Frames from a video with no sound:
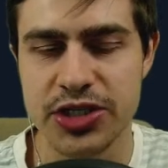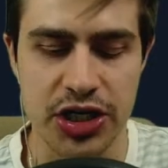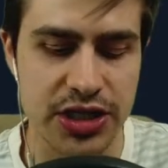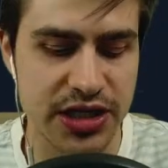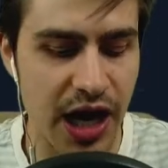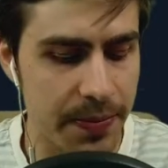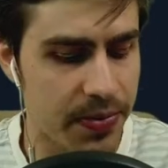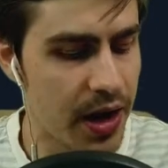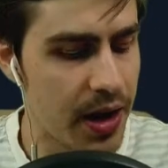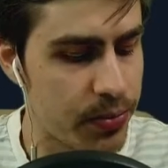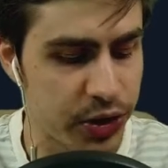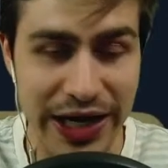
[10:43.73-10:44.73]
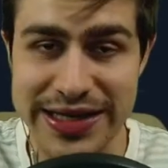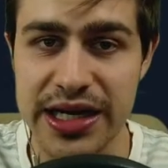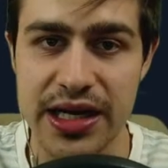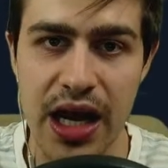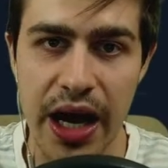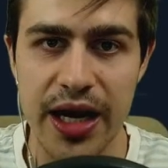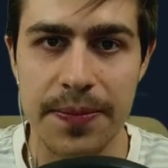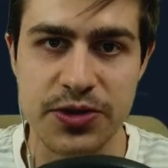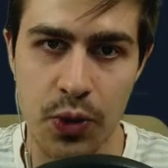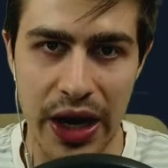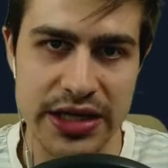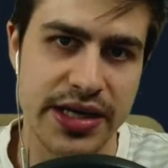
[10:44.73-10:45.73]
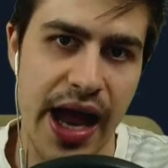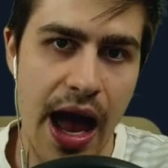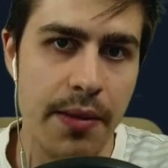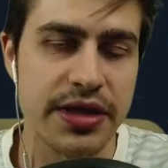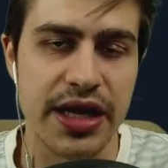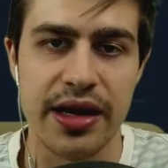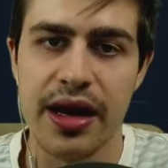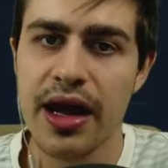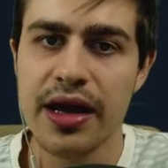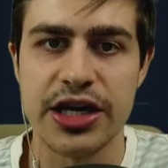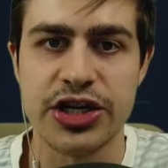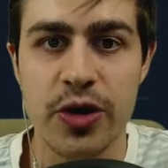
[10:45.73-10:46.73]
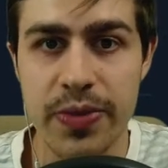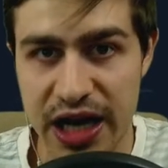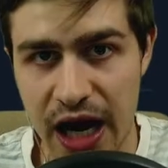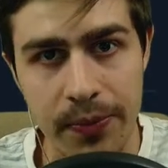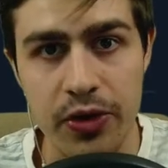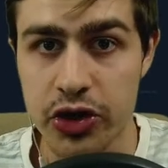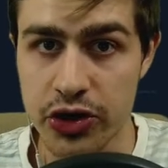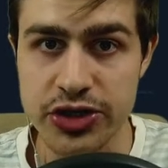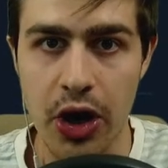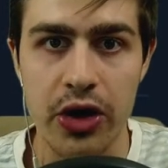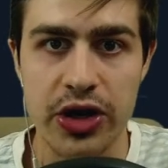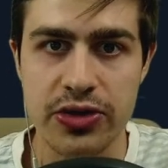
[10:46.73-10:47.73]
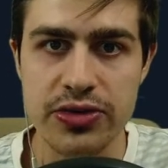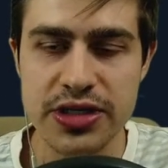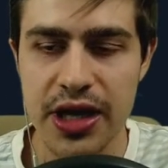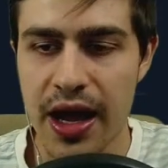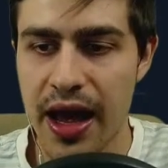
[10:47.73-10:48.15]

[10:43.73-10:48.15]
Just type predicted lineups West Ham, and then there should be a couple of news articles.